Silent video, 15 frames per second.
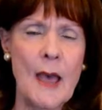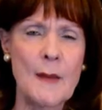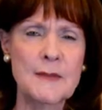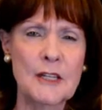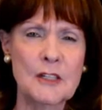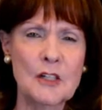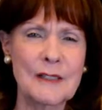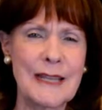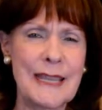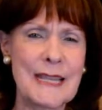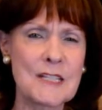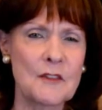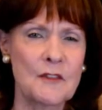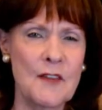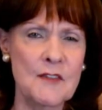particularly
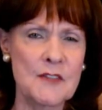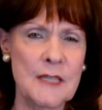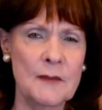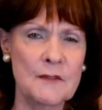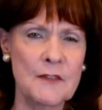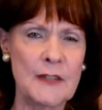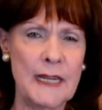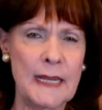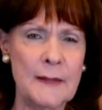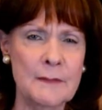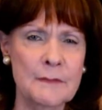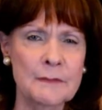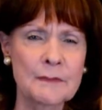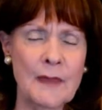his Fifth Symphony,